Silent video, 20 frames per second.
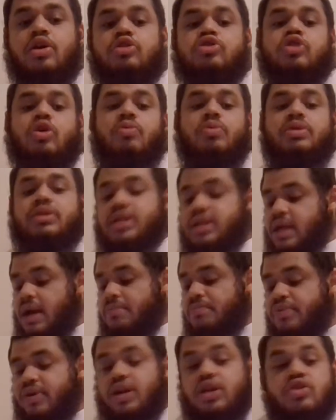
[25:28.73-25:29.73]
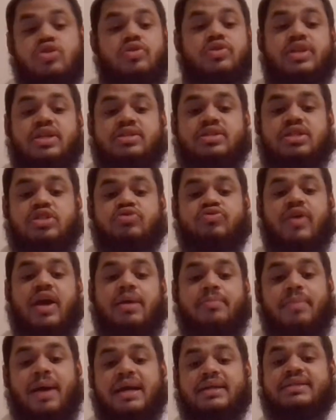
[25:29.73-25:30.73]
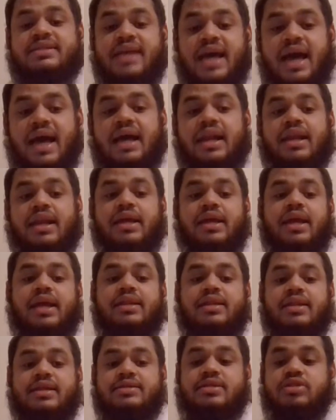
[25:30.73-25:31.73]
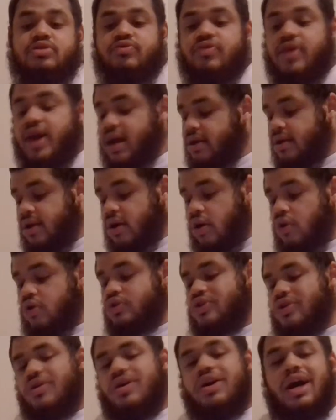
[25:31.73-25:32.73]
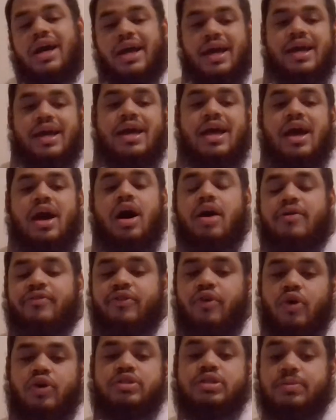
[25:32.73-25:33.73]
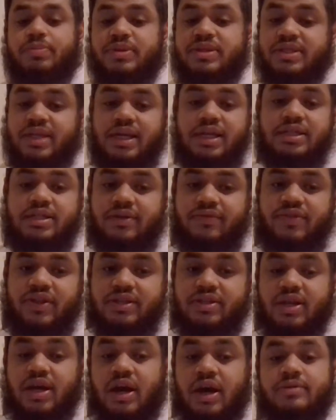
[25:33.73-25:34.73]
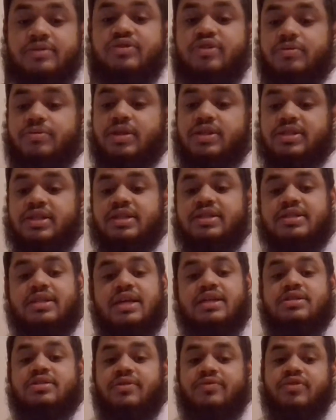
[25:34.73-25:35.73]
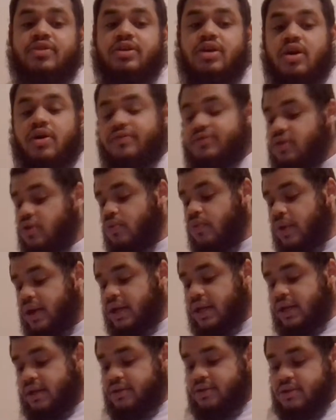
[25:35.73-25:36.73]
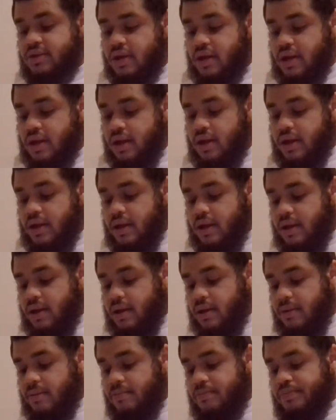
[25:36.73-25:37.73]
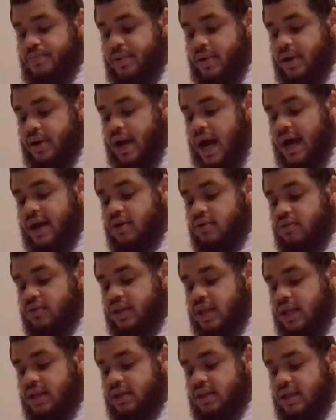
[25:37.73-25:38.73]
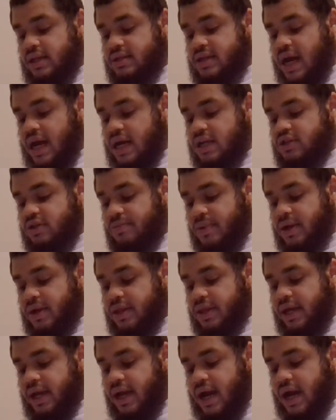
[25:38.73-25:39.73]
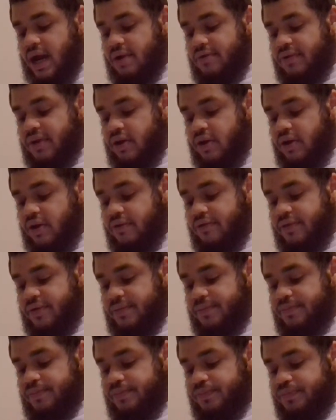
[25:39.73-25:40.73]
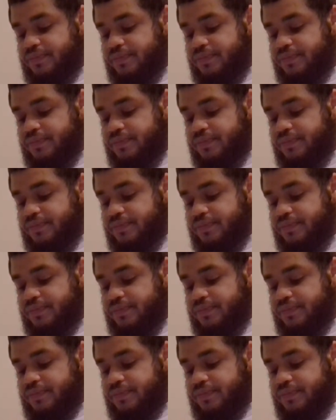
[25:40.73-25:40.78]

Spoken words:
So I'm pretty sure this is ranked by talent, and this is ranked also. Of course, a percentage of this comes from the success of the winnings. But I don't think these guys are better than Kyrie Irving.